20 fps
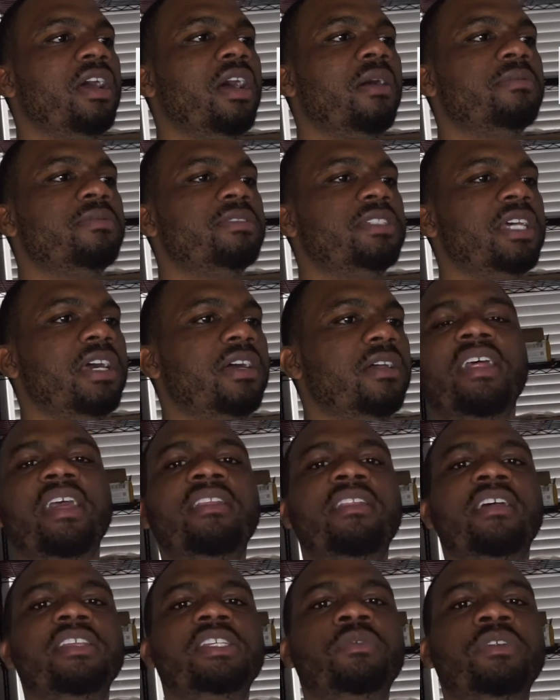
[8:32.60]
Upsell.
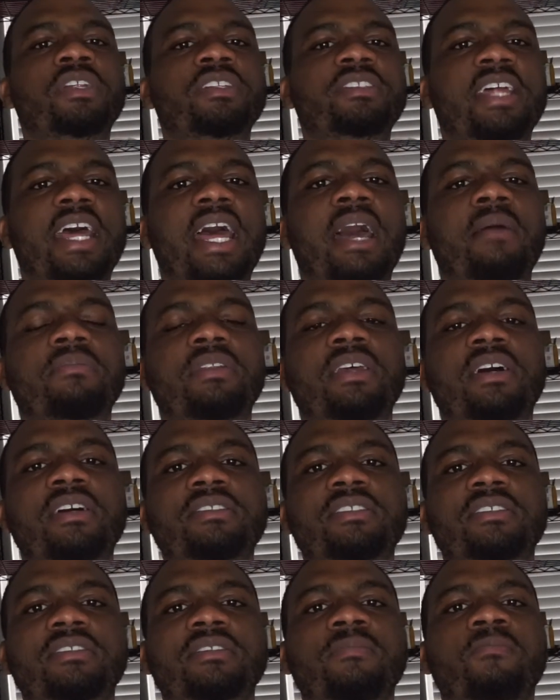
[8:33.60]
Essentially what this app
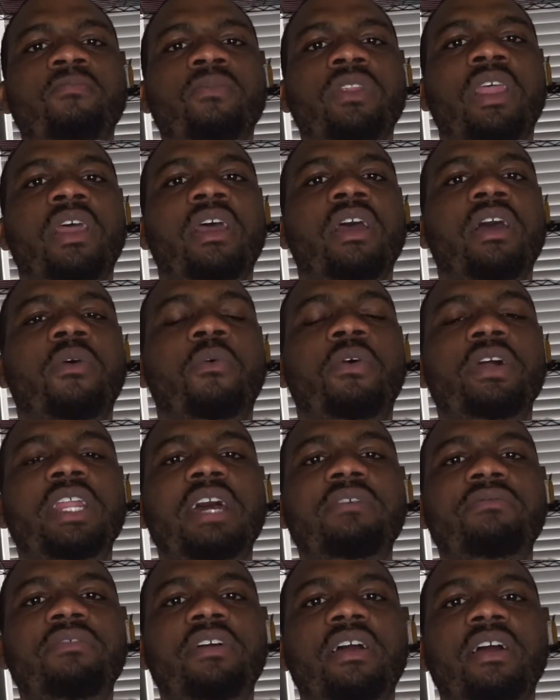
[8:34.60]
does is
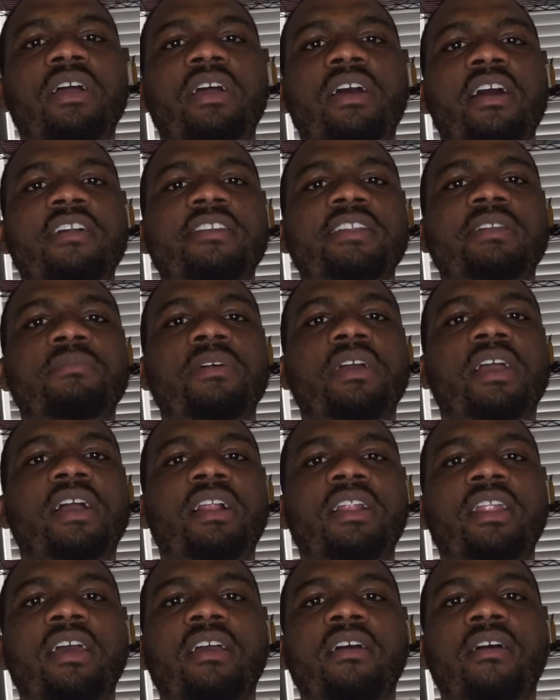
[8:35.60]
whenever a customer
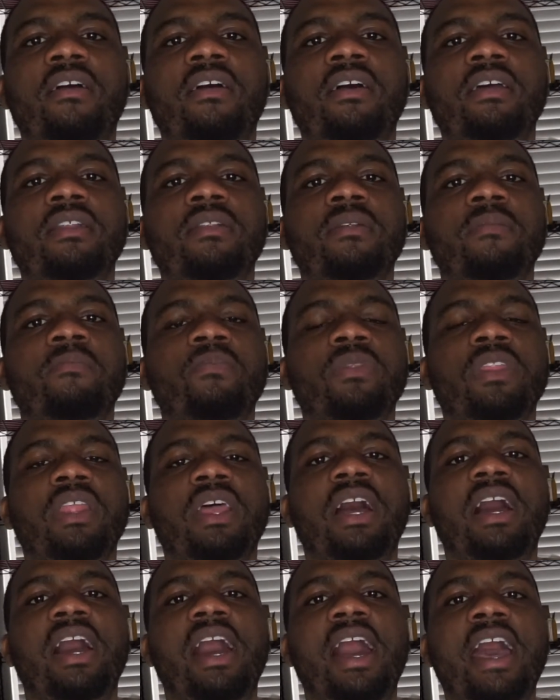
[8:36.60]
click on
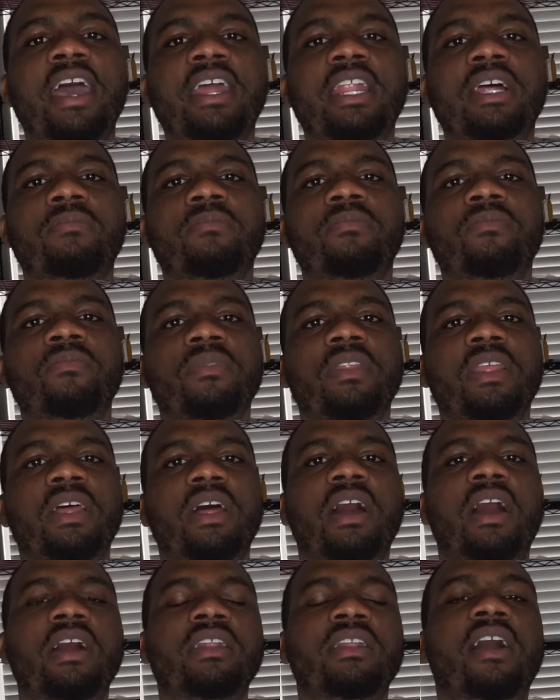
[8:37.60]
an item,
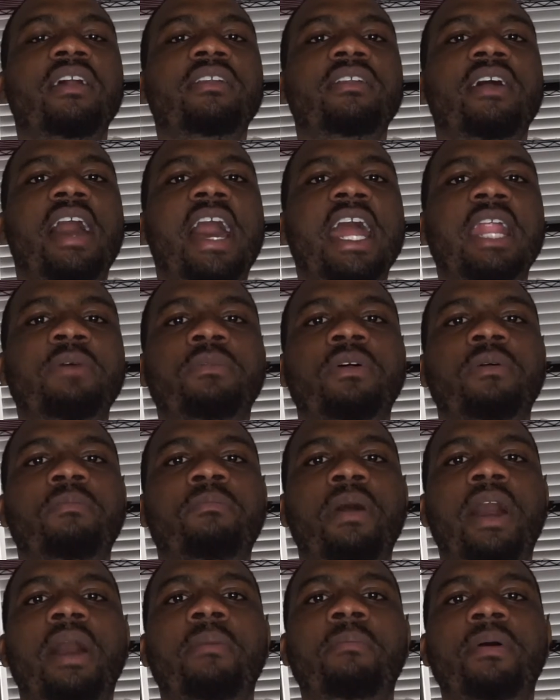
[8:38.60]
another item will
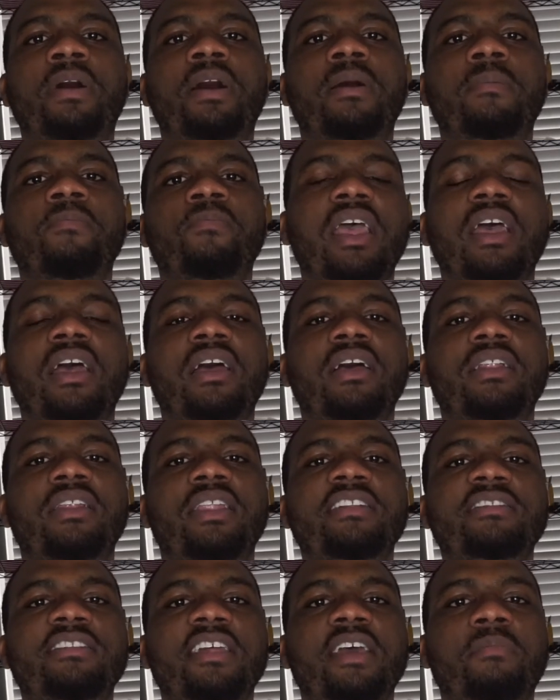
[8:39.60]
pop up.
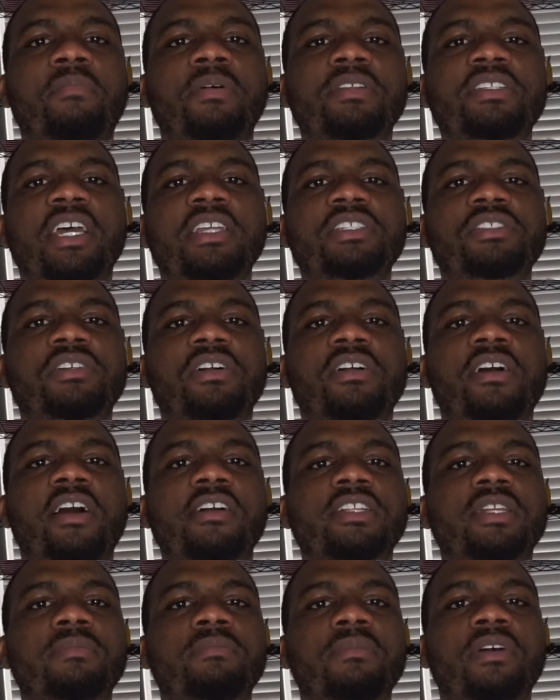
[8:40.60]
Let's say a potential
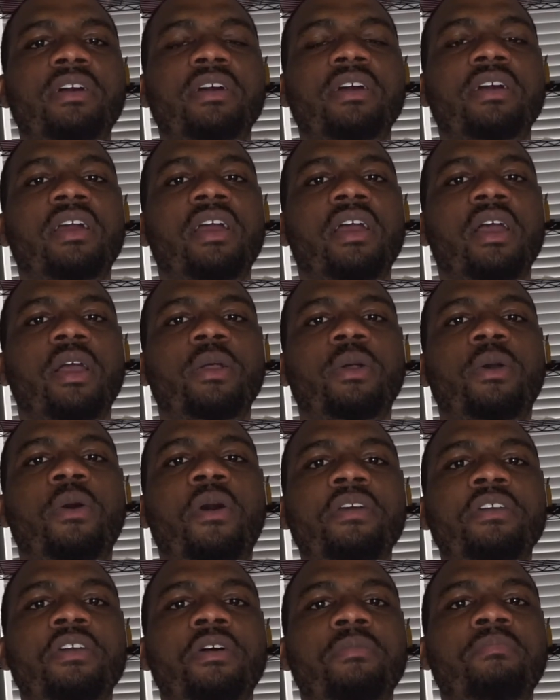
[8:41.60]
customer go
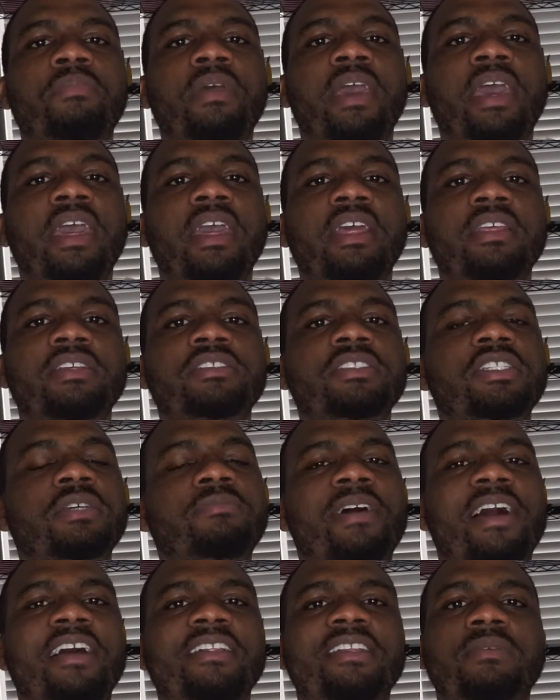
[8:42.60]
on your page to
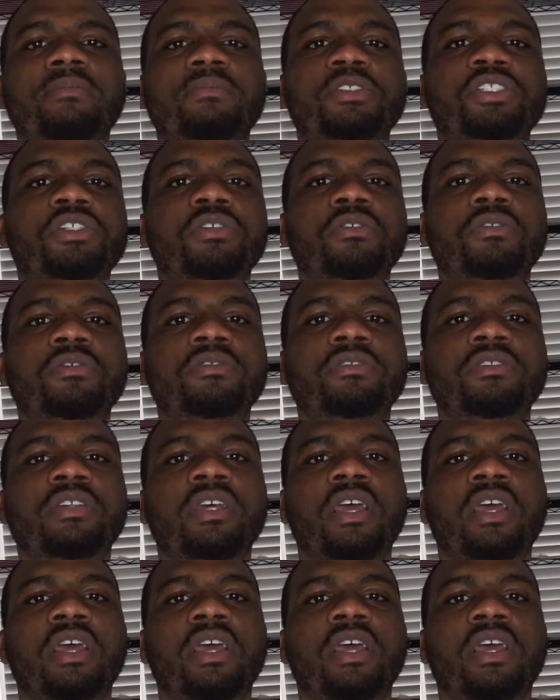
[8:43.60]
buy some shoes.